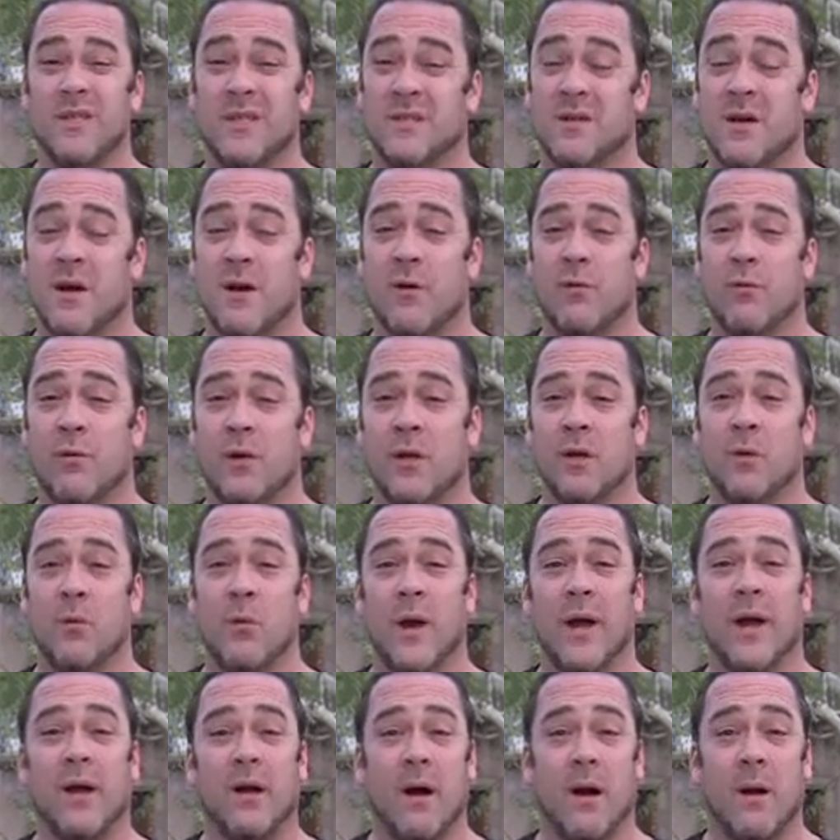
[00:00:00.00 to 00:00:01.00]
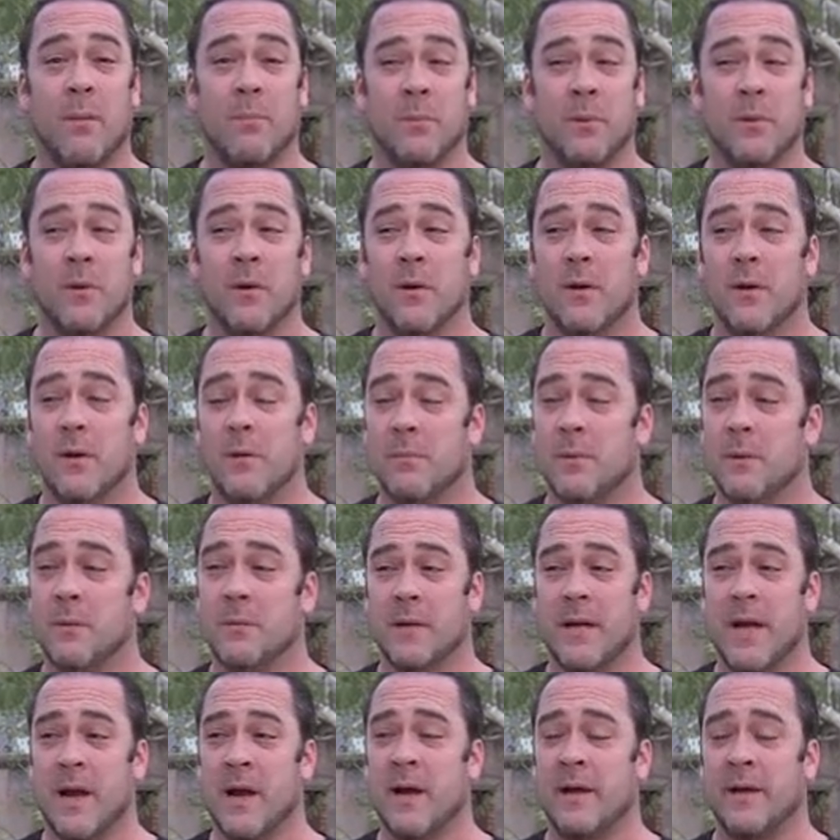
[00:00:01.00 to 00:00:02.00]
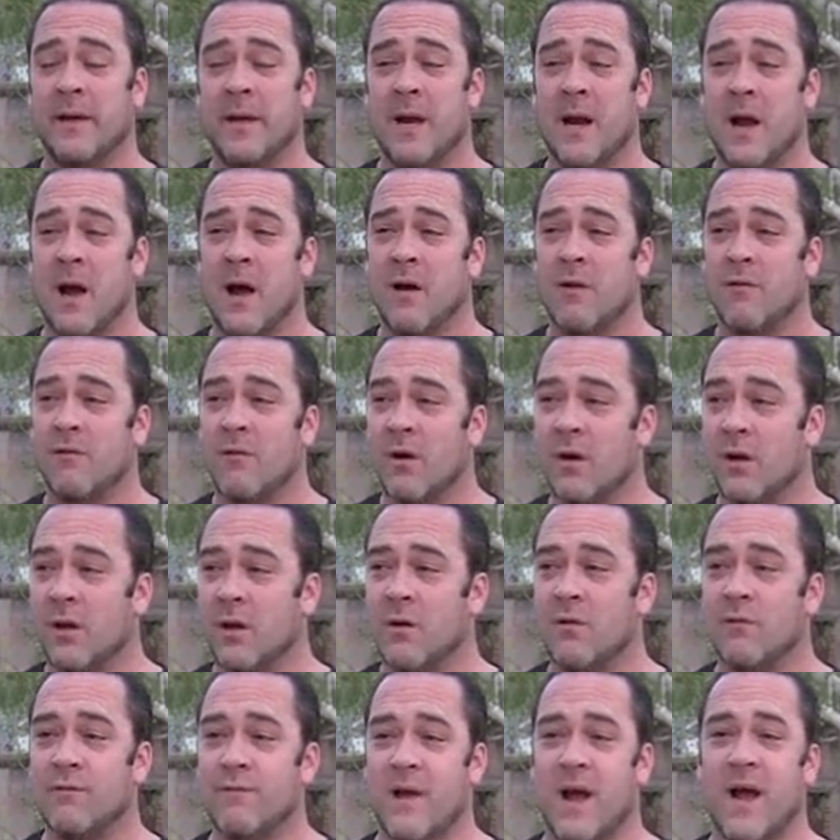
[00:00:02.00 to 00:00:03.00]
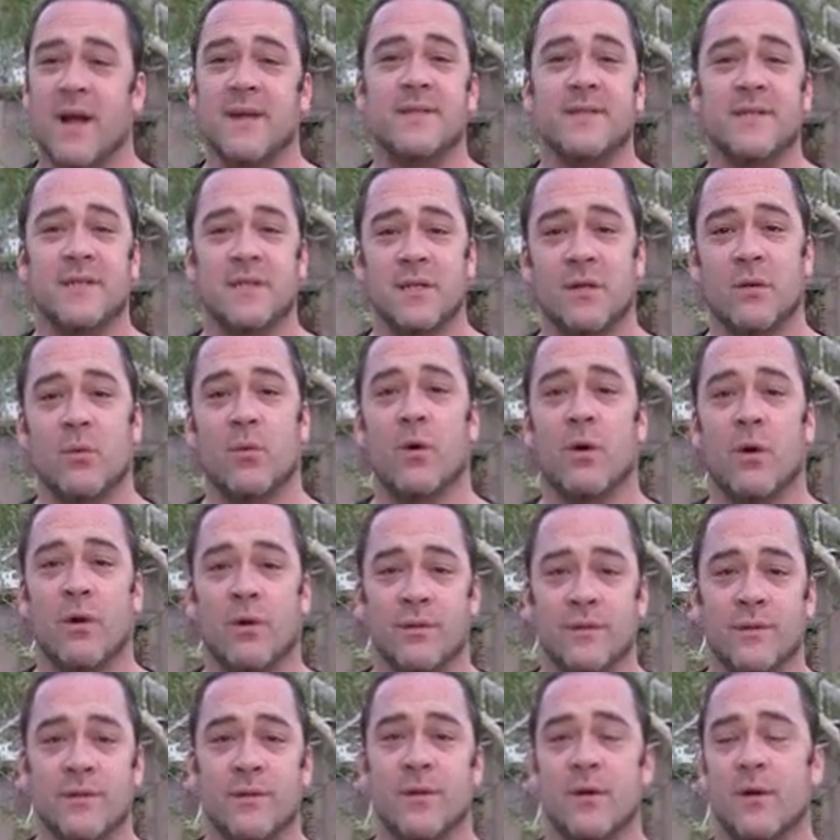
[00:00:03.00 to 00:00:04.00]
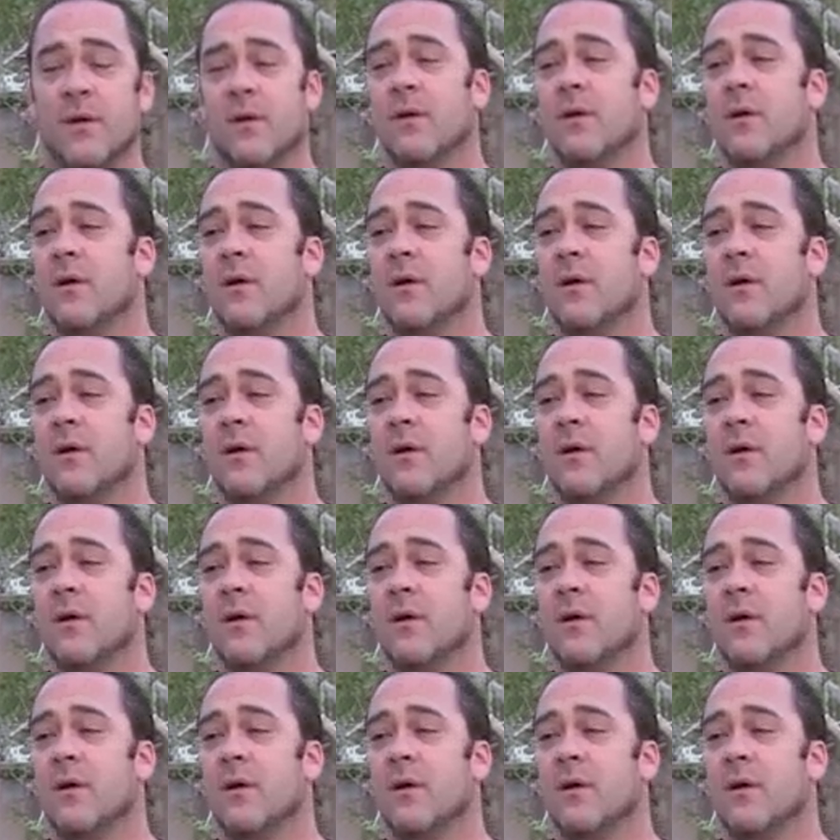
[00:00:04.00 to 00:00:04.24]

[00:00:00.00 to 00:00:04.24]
we just got to really wake up. People get out of our little fantasy worlds,